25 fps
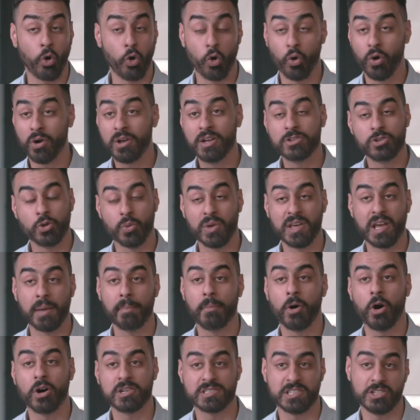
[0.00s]
or doing
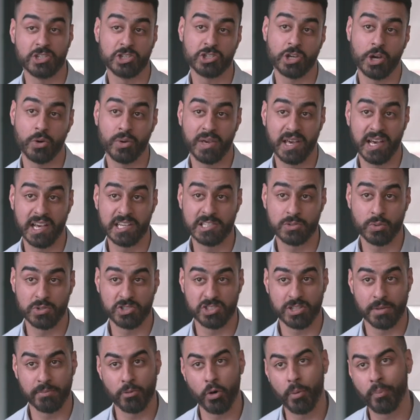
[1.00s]
a marketing showcase,
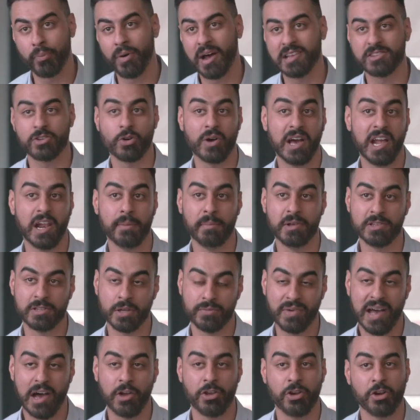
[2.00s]
which is a more practical
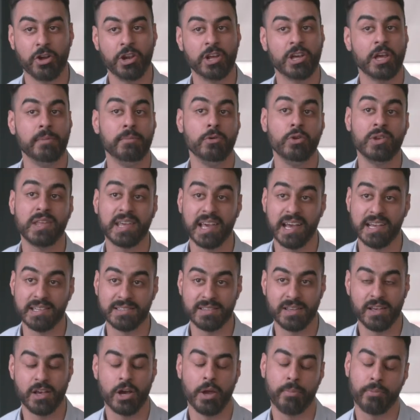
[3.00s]
element of how you're going to
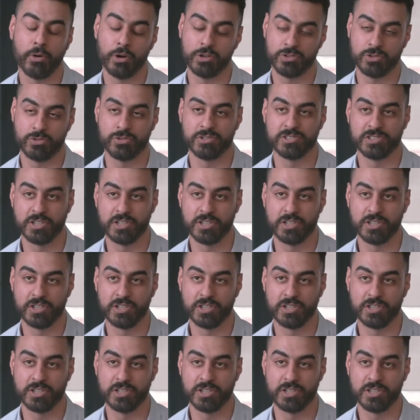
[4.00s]
communicate a product or a